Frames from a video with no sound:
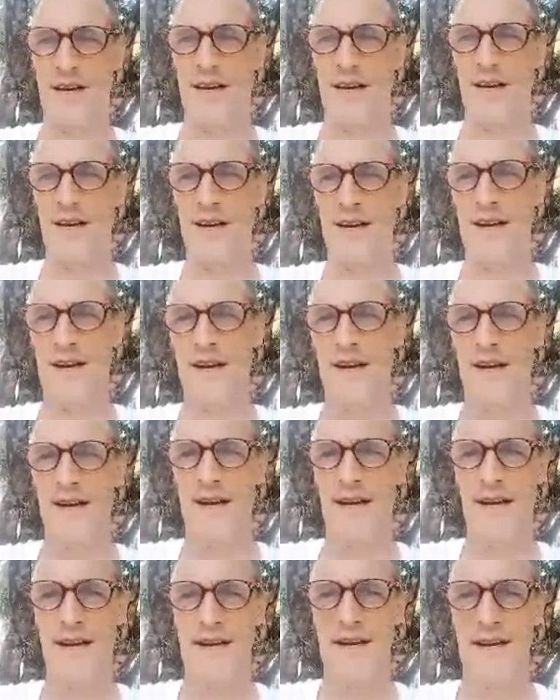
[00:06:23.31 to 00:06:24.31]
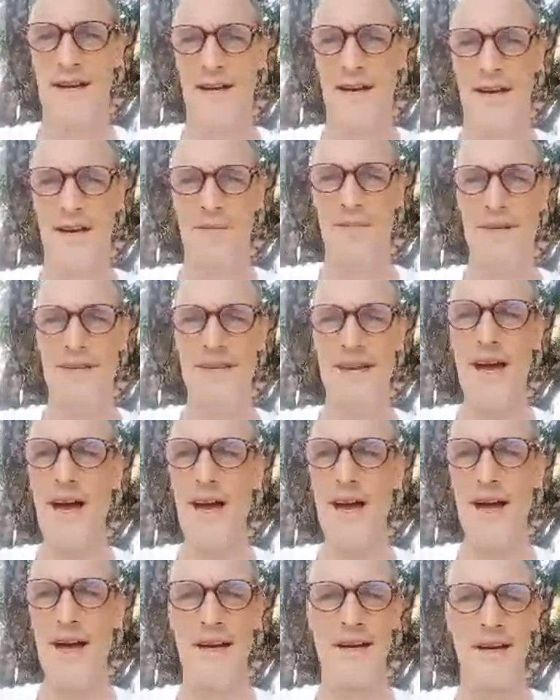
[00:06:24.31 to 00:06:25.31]
But
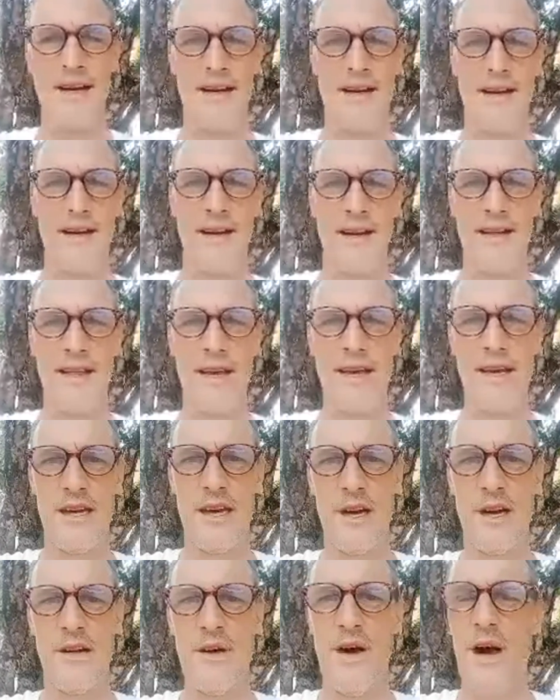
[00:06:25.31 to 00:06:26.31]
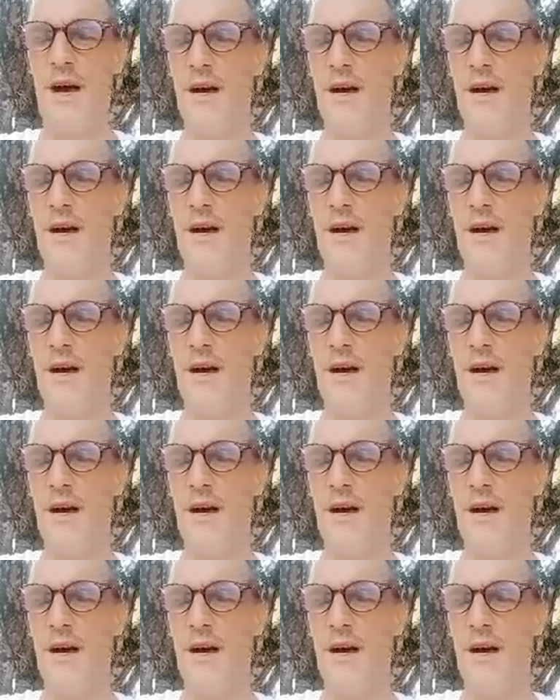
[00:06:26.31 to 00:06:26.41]
yeah, there you go.